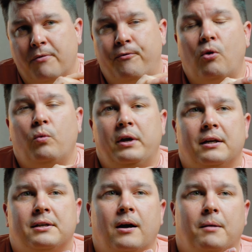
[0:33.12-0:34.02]
Before we
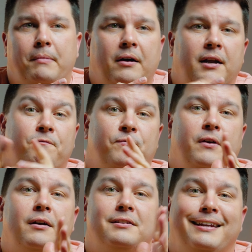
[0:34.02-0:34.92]
could talk about if
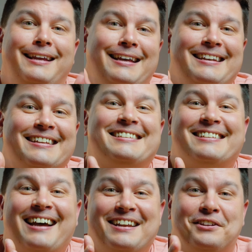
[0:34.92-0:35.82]
there's an end in
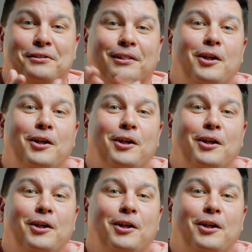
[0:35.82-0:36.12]
sight to the